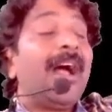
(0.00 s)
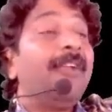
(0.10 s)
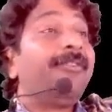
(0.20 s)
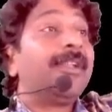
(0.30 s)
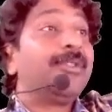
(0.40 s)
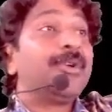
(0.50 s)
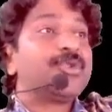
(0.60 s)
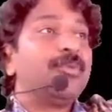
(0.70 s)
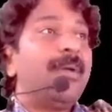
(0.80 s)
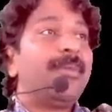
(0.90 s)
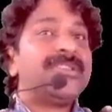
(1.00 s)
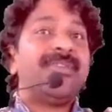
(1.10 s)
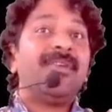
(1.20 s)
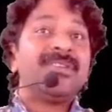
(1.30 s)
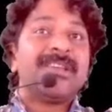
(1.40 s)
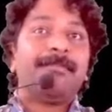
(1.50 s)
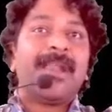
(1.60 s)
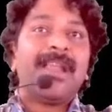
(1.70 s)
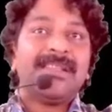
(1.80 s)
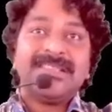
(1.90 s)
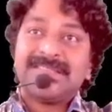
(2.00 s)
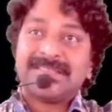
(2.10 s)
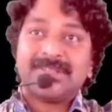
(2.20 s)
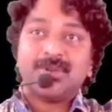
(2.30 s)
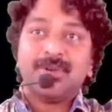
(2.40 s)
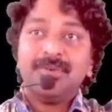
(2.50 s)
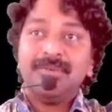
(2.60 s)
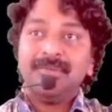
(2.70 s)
And for those 2 members, we have to subtract this 2.